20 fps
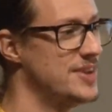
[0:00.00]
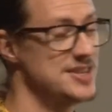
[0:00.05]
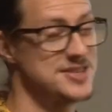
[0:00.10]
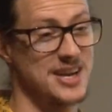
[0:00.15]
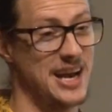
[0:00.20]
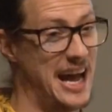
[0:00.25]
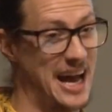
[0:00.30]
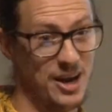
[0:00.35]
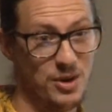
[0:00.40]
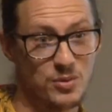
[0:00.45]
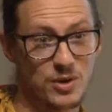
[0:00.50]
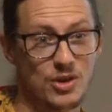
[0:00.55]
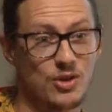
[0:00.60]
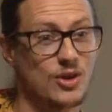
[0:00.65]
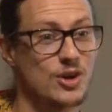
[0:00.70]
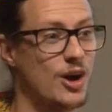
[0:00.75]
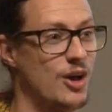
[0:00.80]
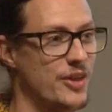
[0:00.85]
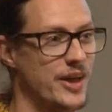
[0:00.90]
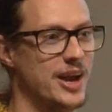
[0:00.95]
I said, I don't want
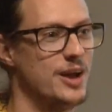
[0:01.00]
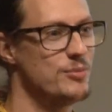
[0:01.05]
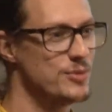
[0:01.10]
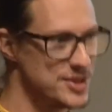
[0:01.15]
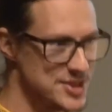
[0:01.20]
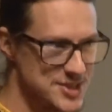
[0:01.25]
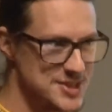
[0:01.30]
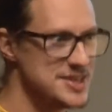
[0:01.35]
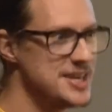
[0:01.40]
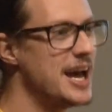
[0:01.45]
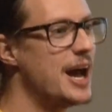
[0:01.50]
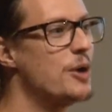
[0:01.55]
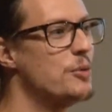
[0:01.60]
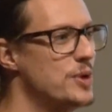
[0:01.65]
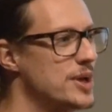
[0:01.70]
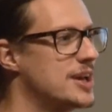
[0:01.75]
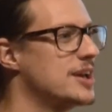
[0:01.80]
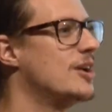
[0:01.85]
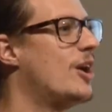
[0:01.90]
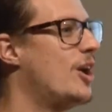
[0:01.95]
to look all that up. Let's see
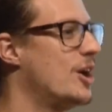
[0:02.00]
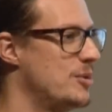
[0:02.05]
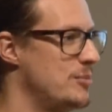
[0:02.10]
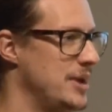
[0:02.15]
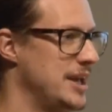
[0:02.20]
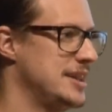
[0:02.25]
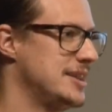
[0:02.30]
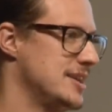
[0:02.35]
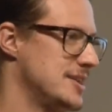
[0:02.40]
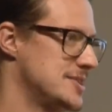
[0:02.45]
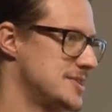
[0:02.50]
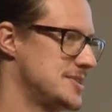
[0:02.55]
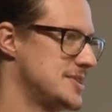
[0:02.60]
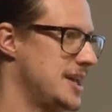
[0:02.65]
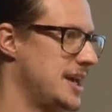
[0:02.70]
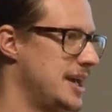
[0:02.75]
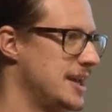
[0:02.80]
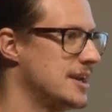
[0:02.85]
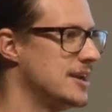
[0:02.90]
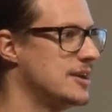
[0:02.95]
how we could automate
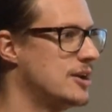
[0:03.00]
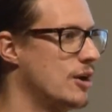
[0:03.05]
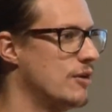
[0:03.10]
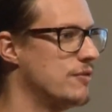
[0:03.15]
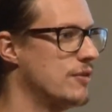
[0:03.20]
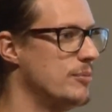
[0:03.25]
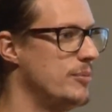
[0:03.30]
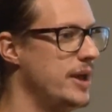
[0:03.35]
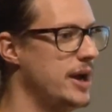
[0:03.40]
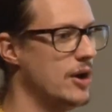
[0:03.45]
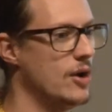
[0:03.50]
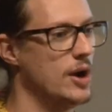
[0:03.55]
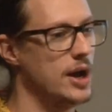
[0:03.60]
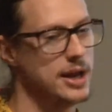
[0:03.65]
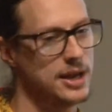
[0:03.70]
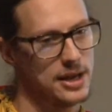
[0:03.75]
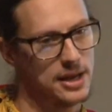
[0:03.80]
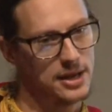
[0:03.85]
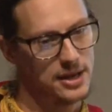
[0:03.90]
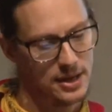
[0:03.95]
this and go from there.
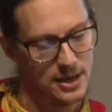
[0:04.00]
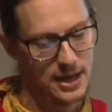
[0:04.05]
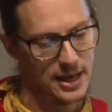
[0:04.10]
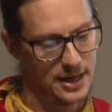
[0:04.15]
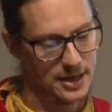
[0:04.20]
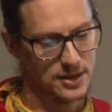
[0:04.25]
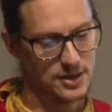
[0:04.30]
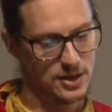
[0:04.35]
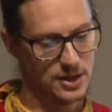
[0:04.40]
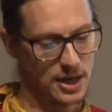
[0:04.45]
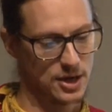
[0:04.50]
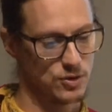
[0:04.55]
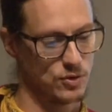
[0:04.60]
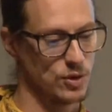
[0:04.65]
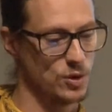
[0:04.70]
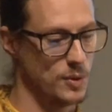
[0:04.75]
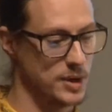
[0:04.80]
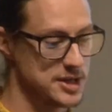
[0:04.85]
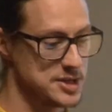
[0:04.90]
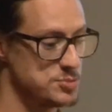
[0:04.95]
And it
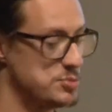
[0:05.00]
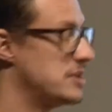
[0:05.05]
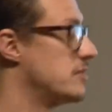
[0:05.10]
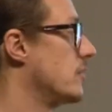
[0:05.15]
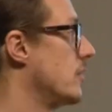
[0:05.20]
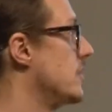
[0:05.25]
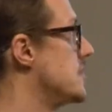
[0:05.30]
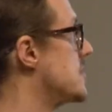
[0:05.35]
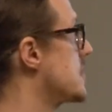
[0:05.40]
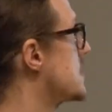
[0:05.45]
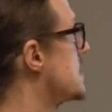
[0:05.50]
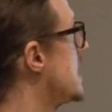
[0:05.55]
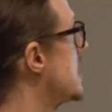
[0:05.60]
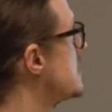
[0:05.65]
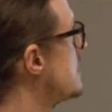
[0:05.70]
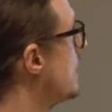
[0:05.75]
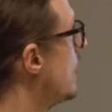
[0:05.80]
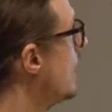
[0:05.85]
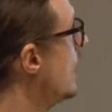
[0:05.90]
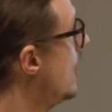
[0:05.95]
grew and has been really
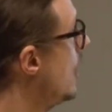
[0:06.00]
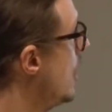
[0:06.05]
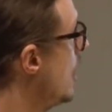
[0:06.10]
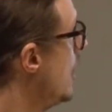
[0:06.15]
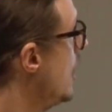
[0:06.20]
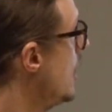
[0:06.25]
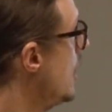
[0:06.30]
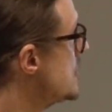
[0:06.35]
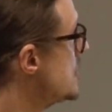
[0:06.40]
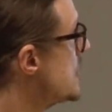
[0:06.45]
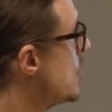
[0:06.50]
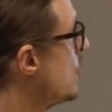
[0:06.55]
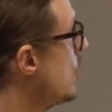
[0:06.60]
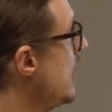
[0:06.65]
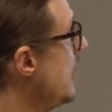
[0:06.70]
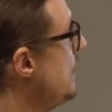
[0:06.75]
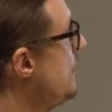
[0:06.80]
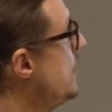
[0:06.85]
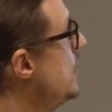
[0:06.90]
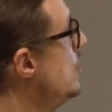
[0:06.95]
successful.
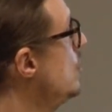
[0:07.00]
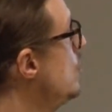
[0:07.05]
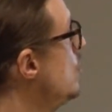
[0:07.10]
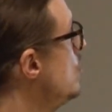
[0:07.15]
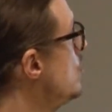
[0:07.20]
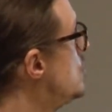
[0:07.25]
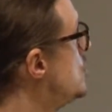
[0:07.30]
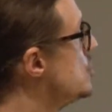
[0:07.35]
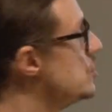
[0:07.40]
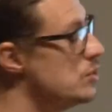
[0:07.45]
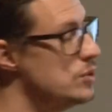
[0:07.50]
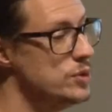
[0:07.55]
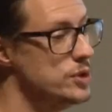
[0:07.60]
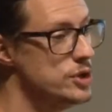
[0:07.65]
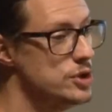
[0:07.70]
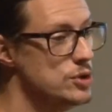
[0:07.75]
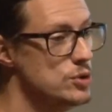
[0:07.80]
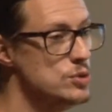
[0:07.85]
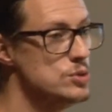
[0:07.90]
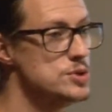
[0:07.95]
So if you do
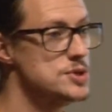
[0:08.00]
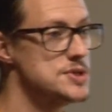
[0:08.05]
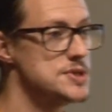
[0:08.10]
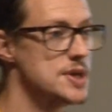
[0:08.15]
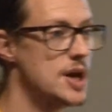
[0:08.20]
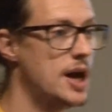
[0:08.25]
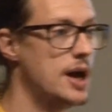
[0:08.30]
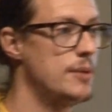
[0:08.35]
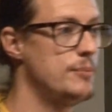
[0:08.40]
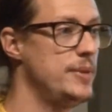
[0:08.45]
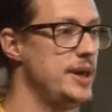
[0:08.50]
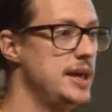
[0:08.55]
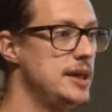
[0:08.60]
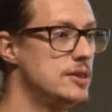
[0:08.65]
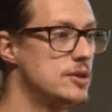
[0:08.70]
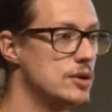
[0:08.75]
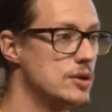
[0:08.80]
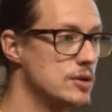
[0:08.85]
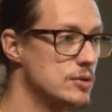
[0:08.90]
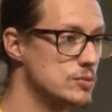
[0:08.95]
use
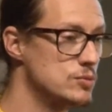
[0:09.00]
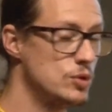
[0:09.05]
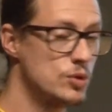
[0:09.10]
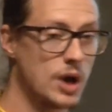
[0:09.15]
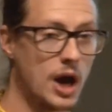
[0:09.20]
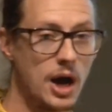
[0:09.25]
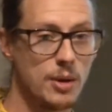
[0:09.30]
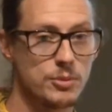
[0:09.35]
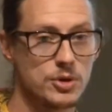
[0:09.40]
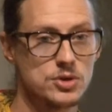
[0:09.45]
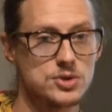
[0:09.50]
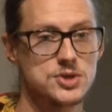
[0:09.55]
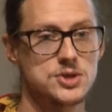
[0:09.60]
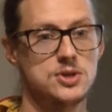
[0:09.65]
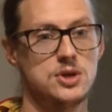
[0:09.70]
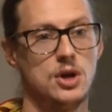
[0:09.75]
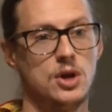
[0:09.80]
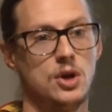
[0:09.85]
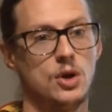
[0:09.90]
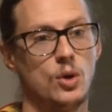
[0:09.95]
either
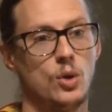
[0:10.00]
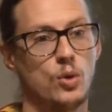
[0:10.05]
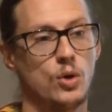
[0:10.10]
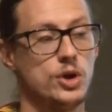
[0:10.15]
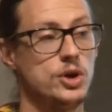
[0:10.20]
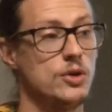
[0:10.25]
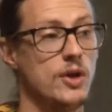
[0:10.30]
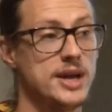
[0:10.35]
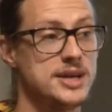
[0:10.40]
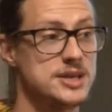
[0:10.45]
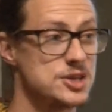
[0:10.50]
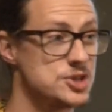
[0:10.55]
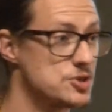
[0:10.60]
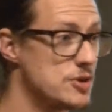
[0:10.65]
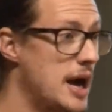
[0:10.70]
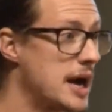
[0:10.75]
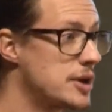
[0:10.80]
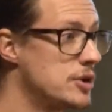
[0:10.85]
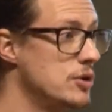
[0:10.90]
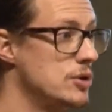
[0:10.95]
WooCommerce or you like to
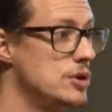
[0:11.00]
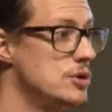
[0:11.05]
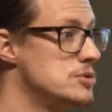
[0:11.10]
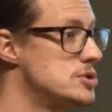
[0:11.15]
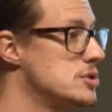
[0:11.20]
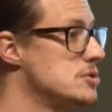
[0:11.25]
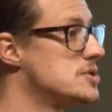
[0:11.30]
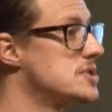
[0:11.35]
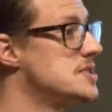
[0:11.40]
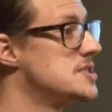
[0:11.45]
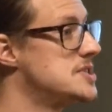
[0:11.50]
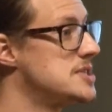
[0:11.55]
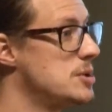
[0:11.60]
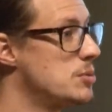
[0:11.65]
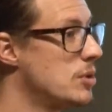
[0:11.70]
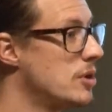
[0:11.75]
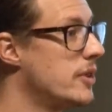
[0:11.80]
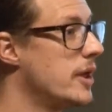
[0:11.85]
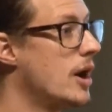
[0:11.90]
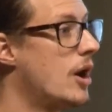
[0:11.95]
track your users and
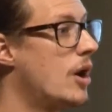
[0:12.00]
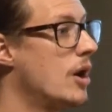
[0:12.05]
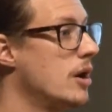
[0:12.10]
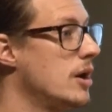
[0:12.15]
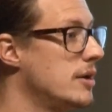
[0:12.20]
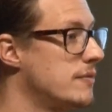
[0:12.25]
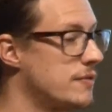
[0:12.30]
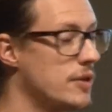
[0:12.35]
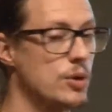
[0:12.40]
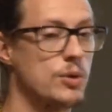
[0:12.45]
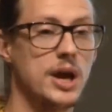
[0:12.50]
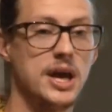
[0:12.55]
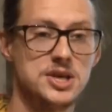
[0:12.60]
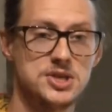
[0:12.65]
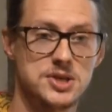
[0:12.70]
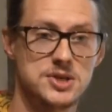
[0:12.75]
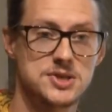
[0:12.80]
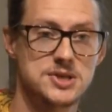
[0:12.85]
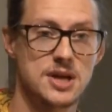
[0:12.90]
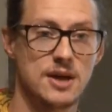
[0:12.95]
see where they are, if
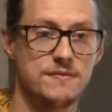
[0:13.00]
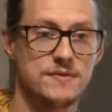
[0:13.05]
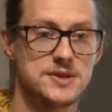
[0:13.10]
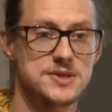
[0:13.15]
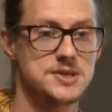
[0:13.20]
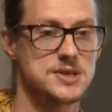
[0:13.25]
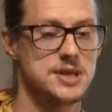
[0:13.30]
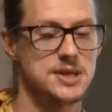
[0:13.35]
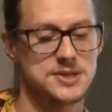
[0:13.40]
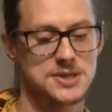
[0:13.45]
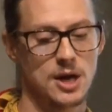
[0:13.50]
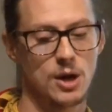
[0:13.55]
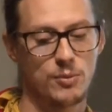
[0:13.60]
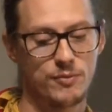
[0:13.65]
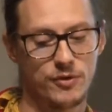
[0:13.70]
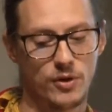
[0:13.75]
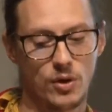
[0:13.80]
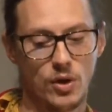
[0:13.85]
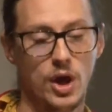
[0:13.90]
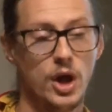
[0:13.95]
location stuff is
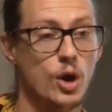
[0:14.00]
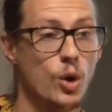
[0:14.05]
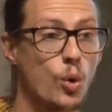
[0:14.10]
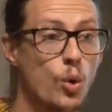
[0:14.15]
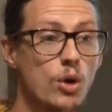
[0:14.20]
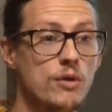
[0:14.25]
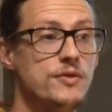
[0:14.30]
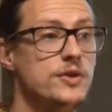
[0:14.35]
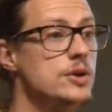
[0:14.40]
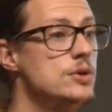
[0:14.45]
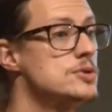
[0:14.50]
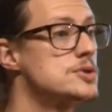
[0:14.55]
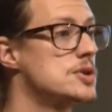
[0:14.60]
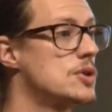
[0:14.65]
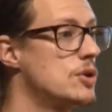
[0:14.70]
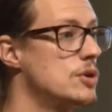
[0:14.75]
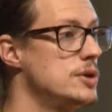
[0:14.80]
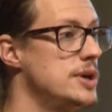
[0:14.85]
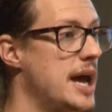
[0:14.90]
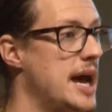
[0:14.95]
helpful, or if you
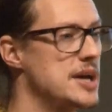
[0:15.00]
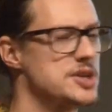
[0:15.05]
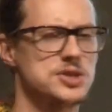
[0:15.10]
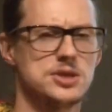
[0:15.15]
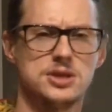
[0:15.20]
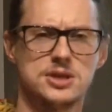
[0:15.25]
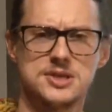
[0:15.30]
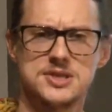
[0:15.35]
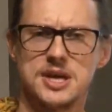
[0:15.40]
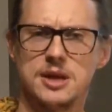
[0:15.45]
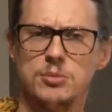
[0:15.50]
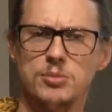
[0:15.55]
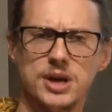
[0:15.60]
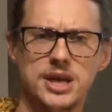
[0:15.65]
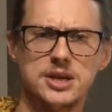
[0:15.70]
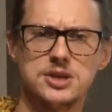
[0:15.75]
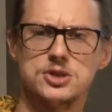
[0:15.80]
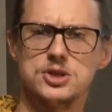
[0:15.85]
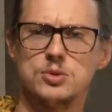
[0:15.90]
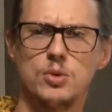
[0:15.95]
use LearnDash. Does
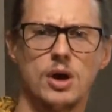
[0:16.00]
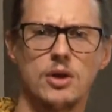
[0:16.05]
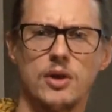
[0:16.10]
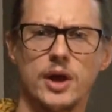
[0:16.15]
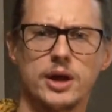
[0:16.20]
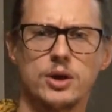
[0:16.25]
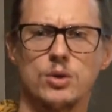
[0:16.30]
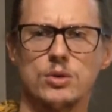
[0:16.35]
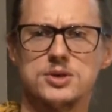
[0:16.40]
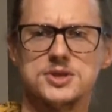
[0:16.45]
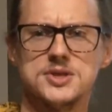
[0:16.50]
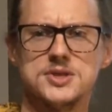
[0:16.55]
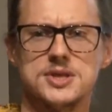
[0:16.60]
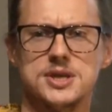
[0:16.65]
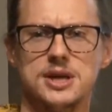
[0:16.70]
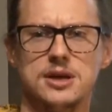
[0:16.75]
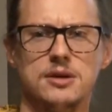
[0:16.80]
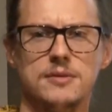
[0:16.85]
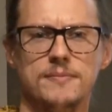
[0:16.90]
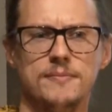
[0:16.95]
anybody do online
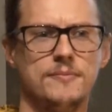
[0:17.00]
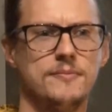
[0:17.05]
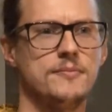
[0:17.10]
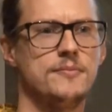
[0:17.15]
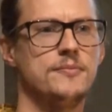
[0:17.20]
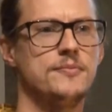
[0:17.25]
courses in here?